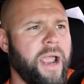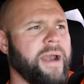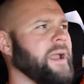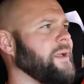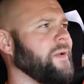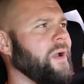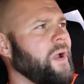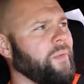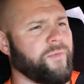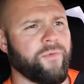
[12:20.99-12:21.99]
I had
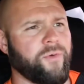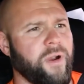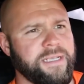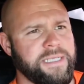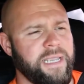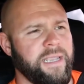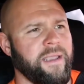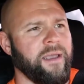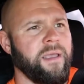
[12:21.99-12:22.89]
a crazy